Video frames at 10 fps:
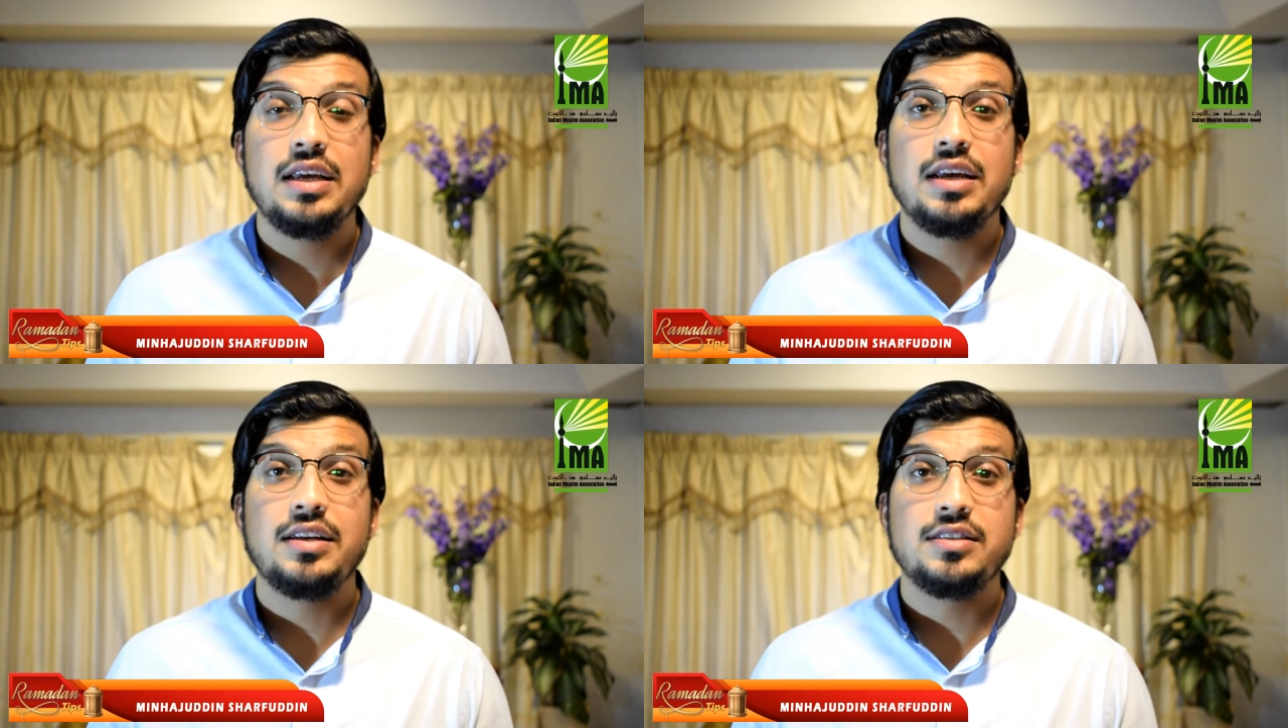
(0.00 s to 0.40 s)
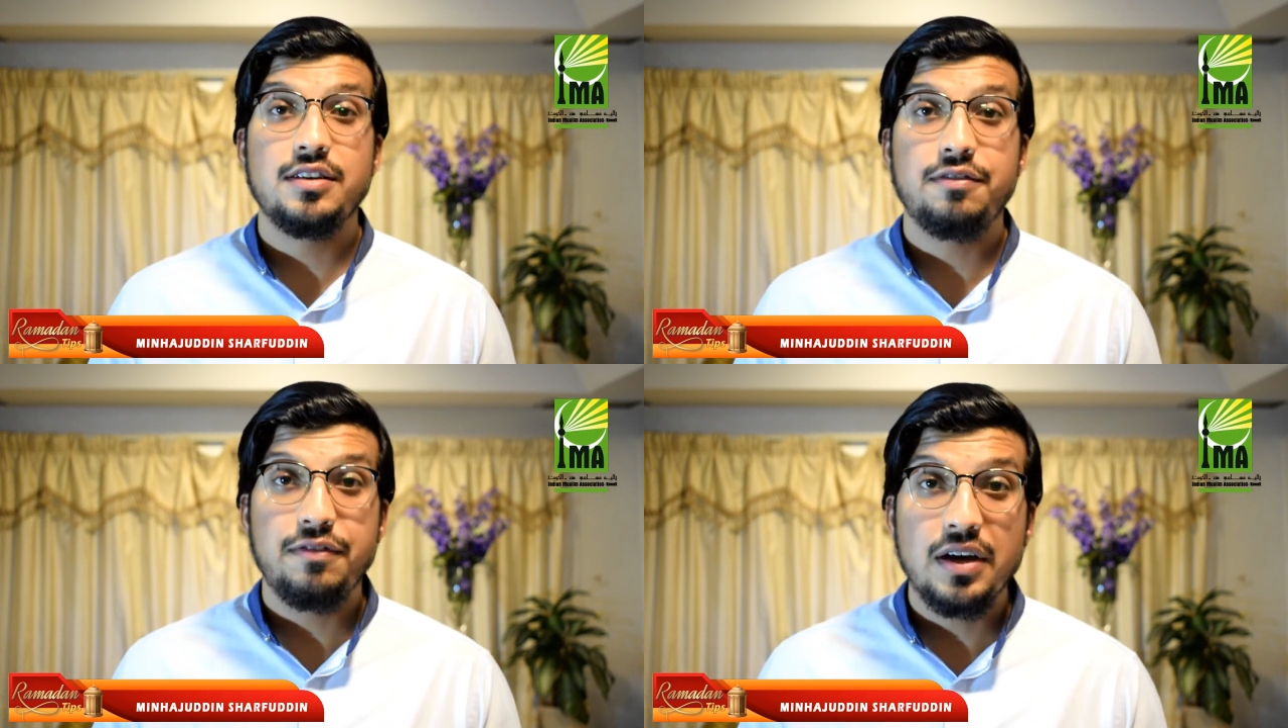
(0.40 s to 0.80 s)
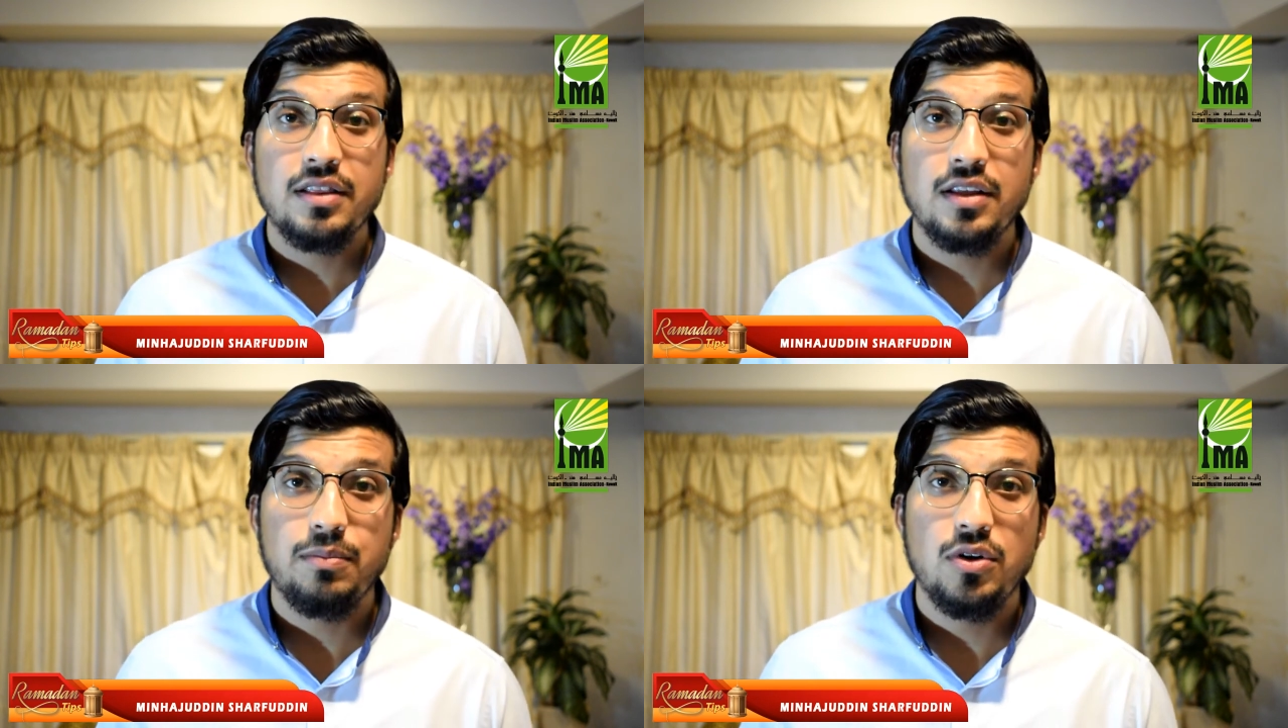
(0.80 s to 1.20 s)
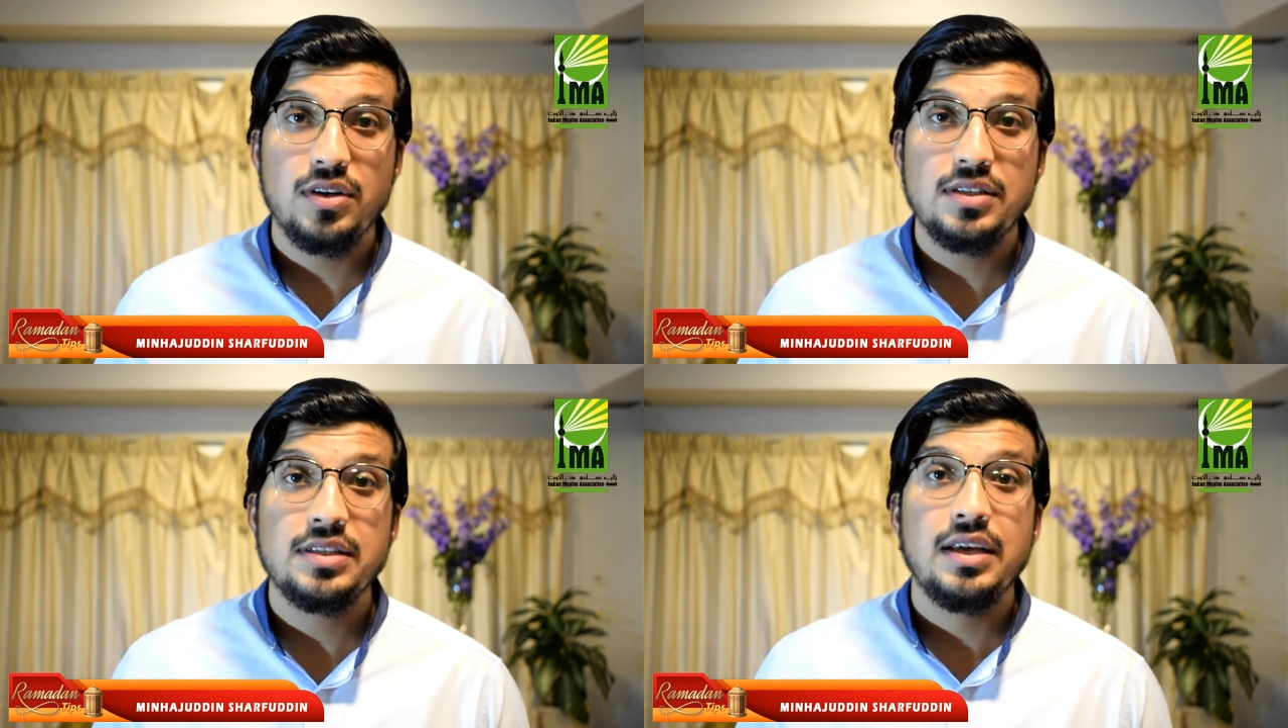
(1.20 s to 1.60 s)
it is a fard upon
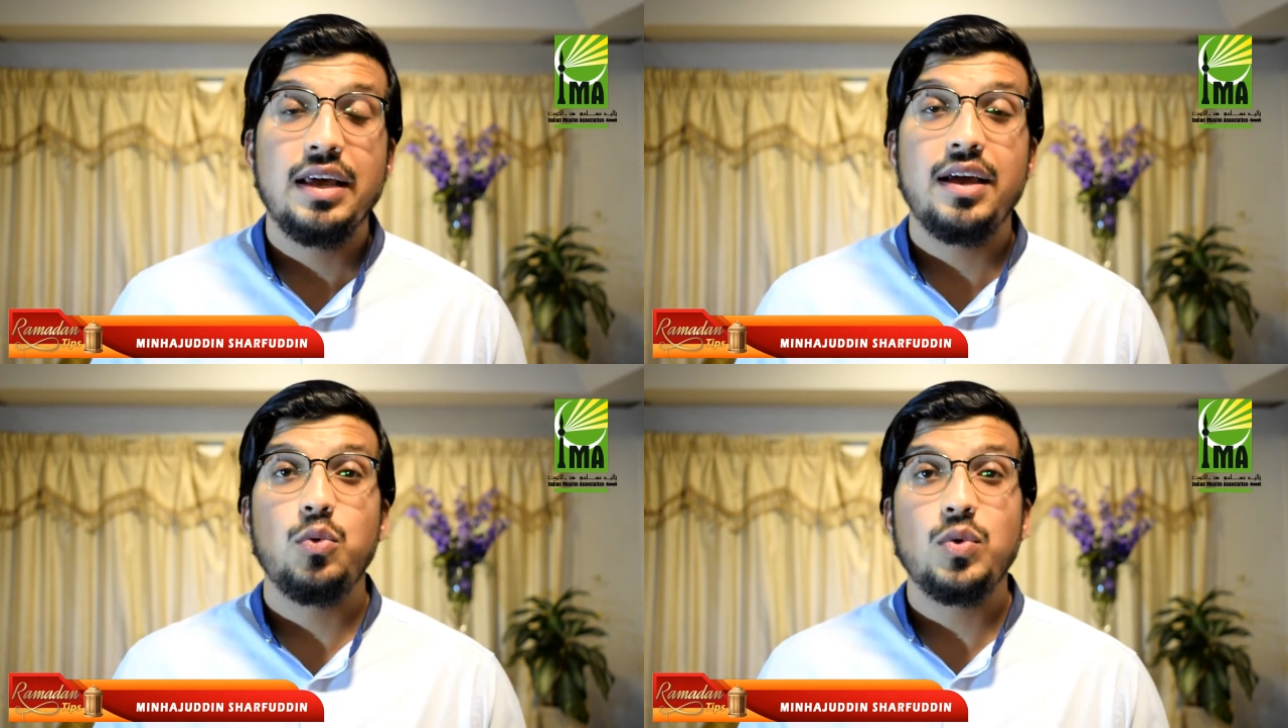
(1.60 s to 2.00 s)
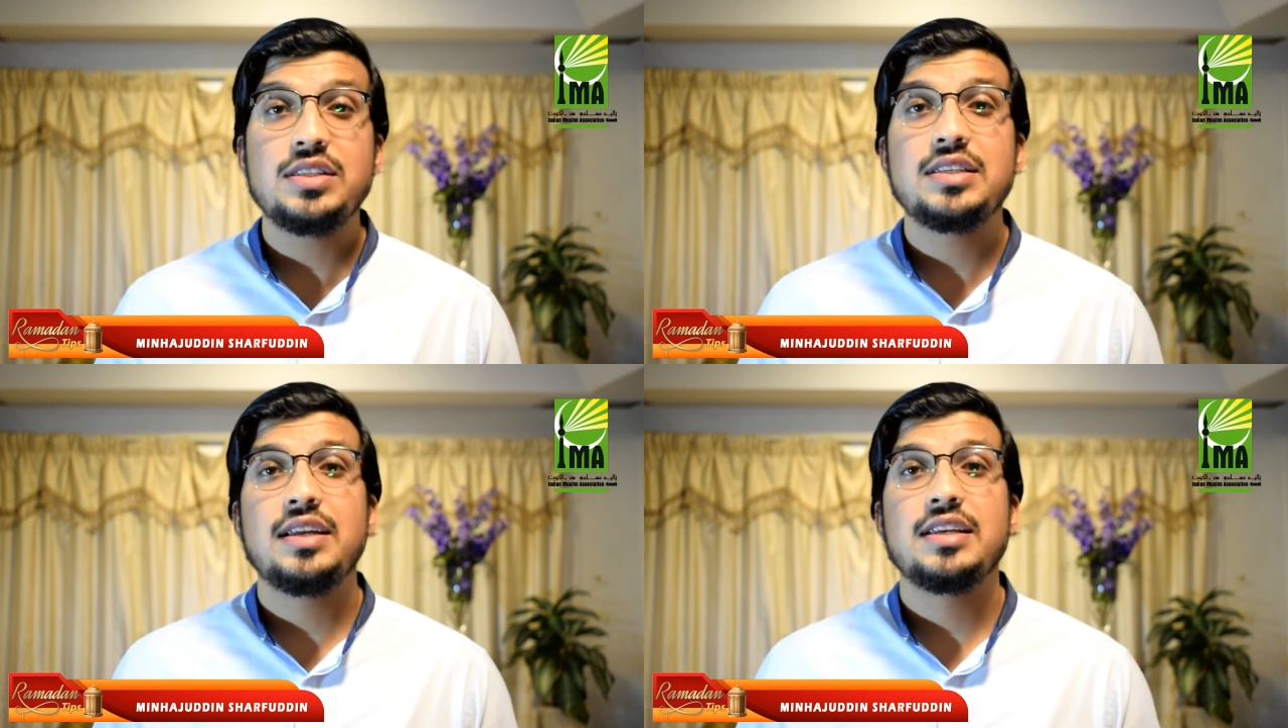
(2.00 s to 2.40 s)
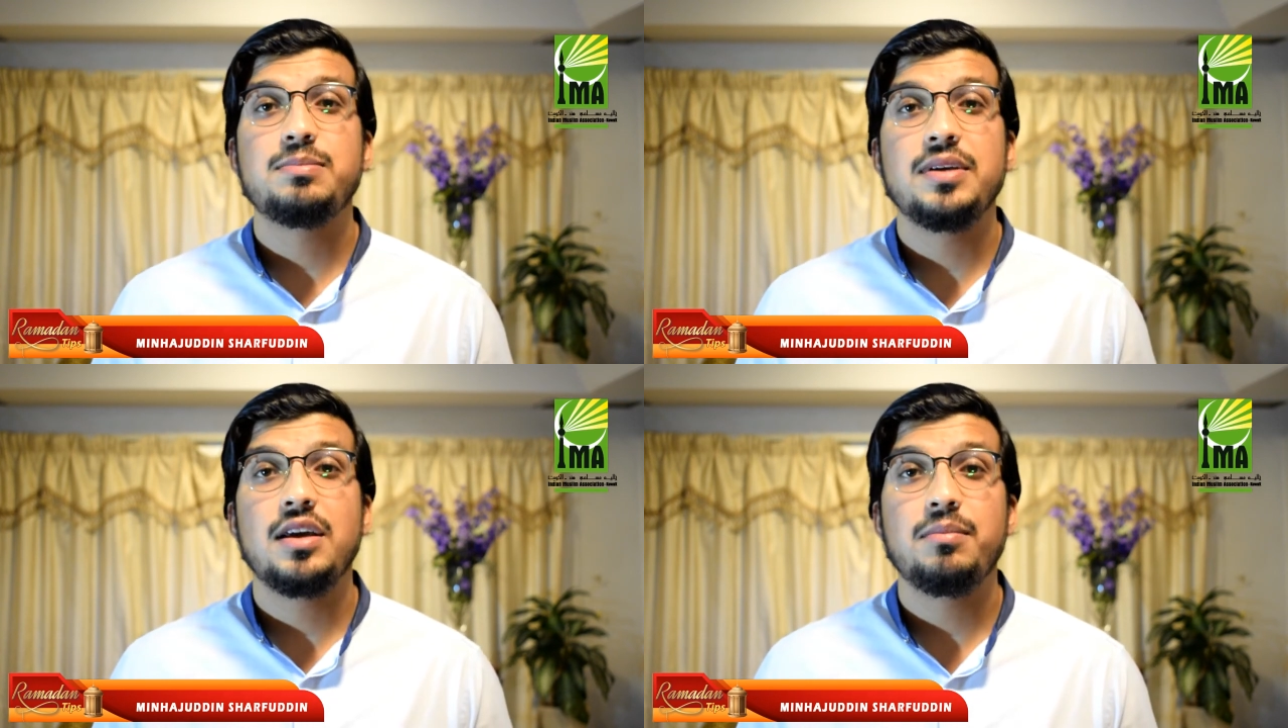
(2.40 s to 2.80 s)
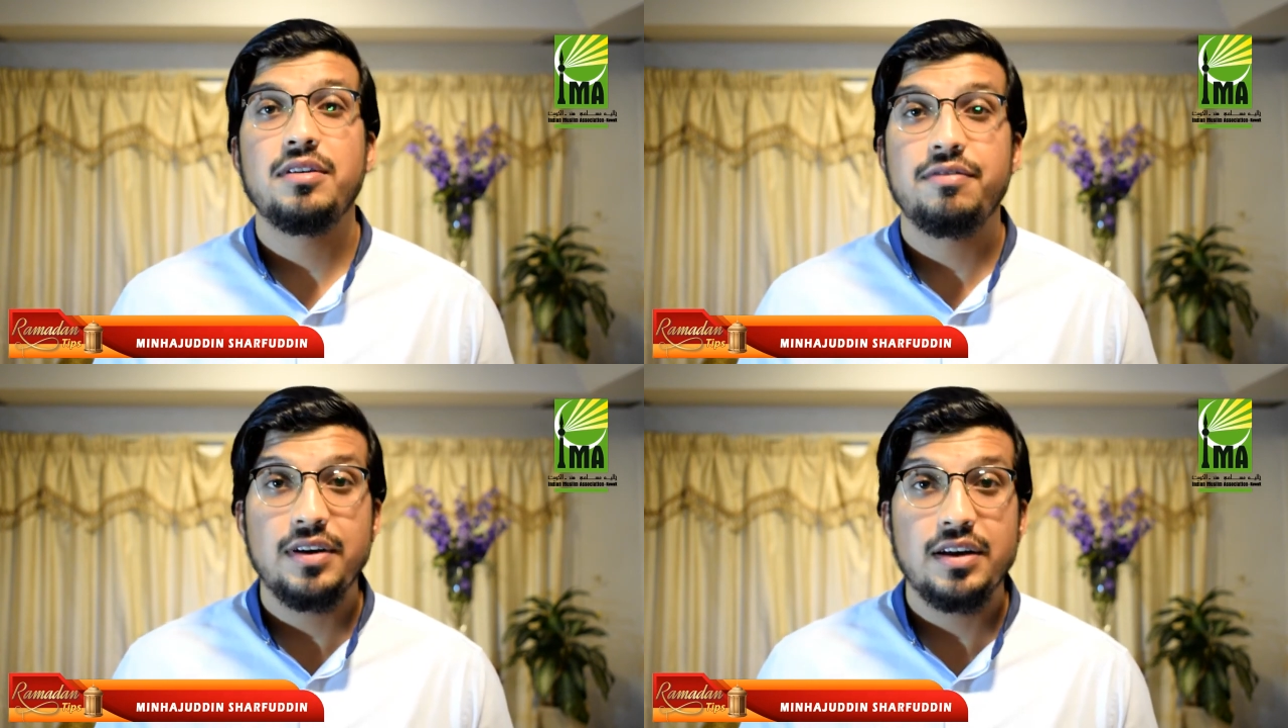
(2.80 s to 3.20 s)
us, and once it has become a
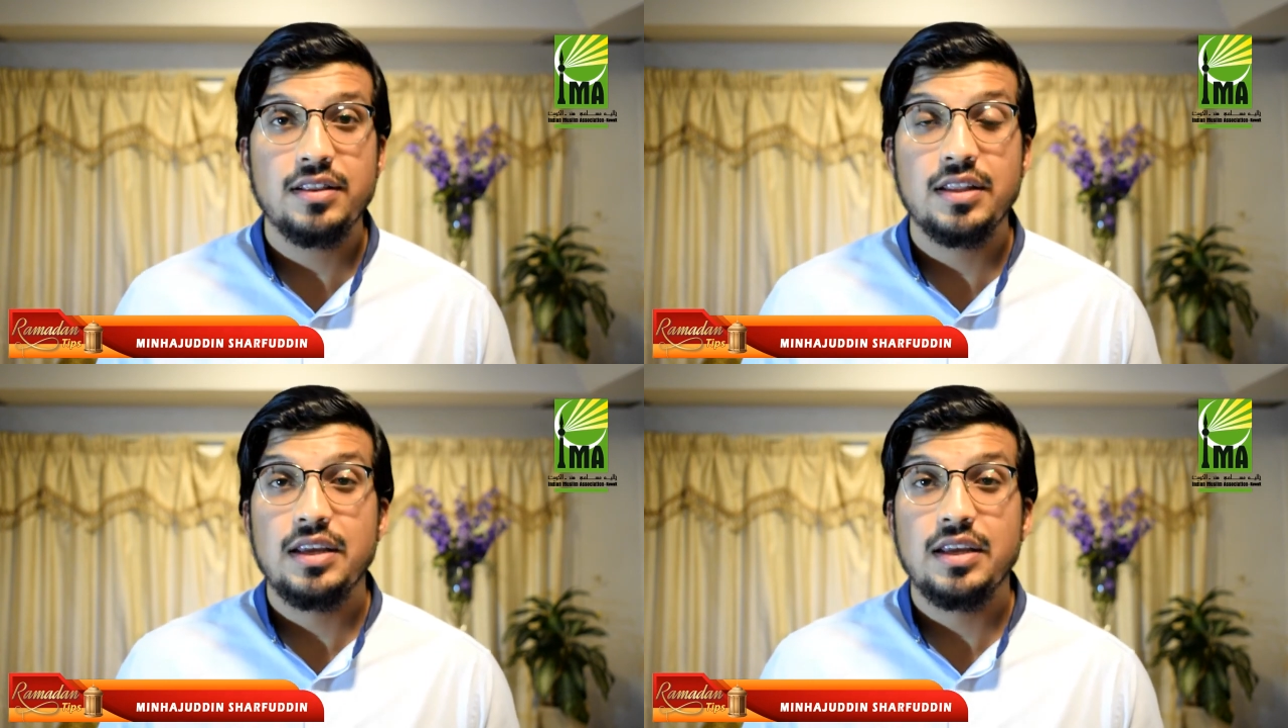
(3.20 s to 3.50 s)
fard,